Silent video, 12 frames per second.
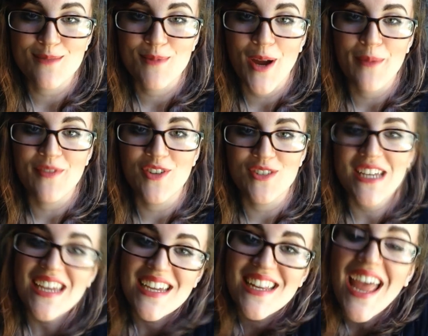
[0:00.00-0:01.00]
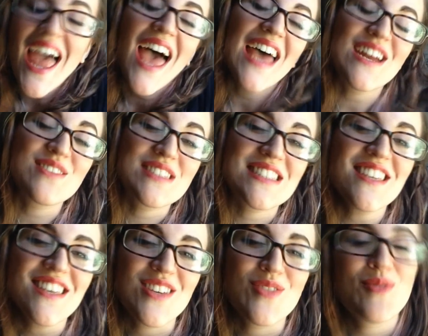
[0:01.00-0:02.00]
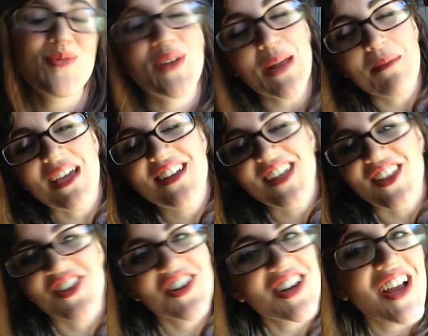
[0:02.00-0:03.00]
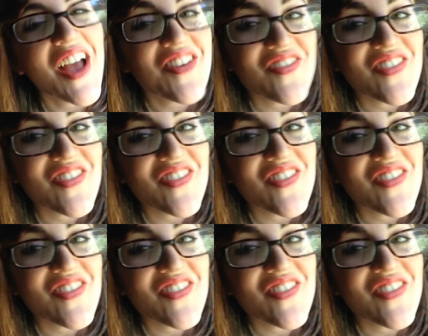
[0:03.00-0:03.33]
subscribe if you did, and I will see you when I make another video.